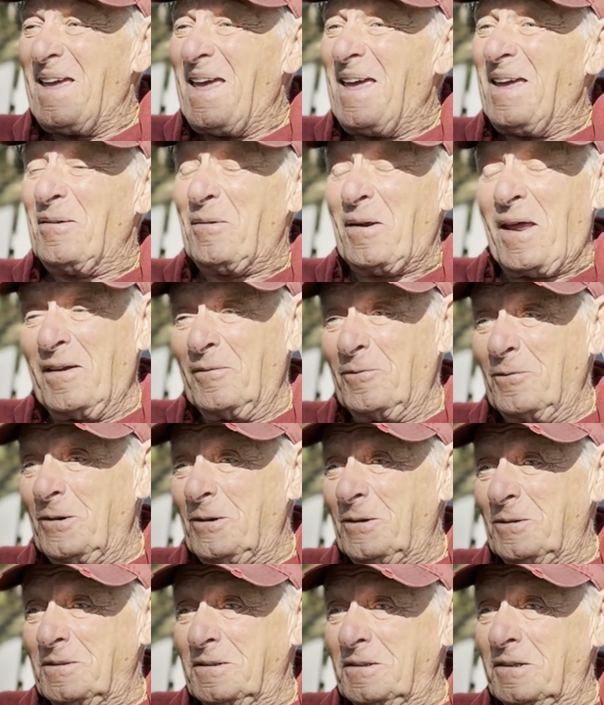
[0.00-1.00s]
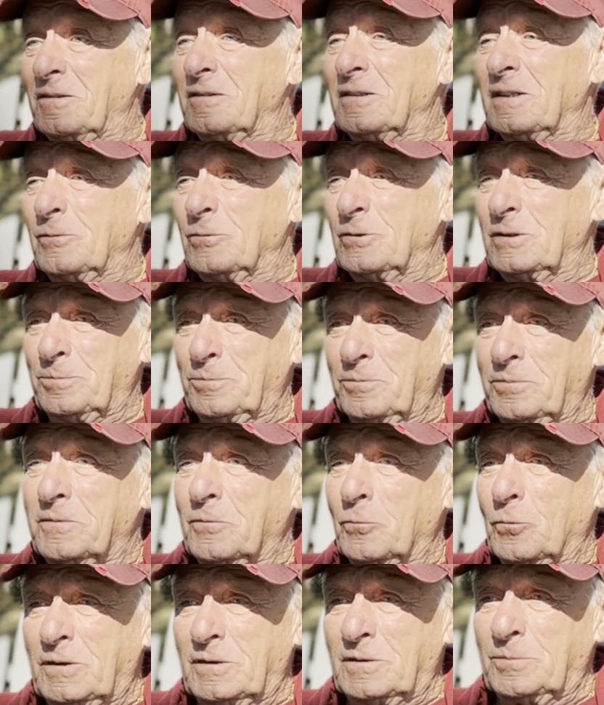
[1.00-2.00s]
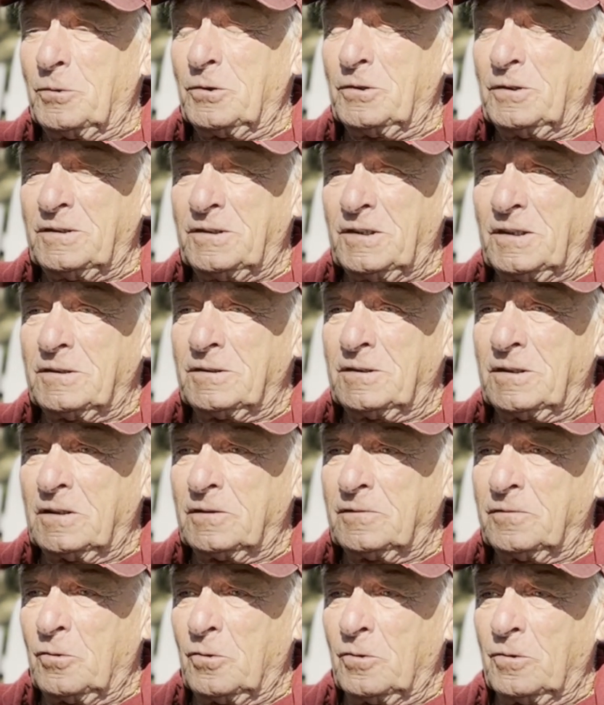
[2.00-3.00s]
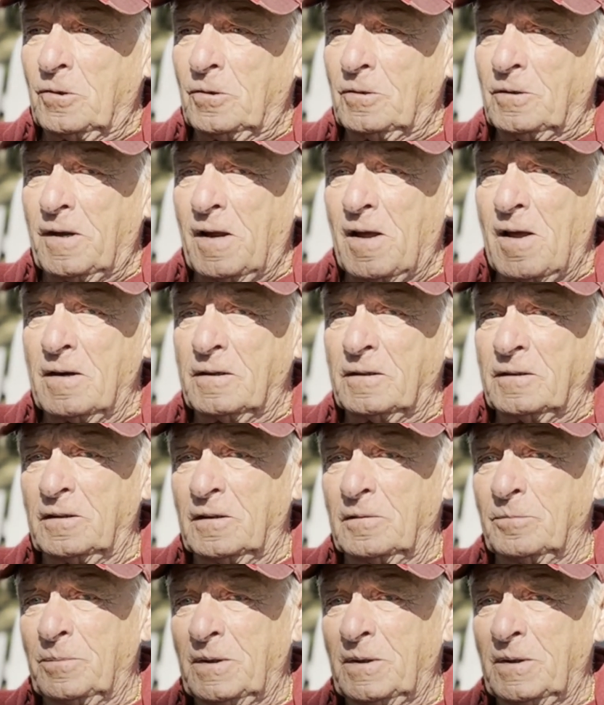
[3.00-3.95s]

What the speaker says: And we was pretty successful early on, and then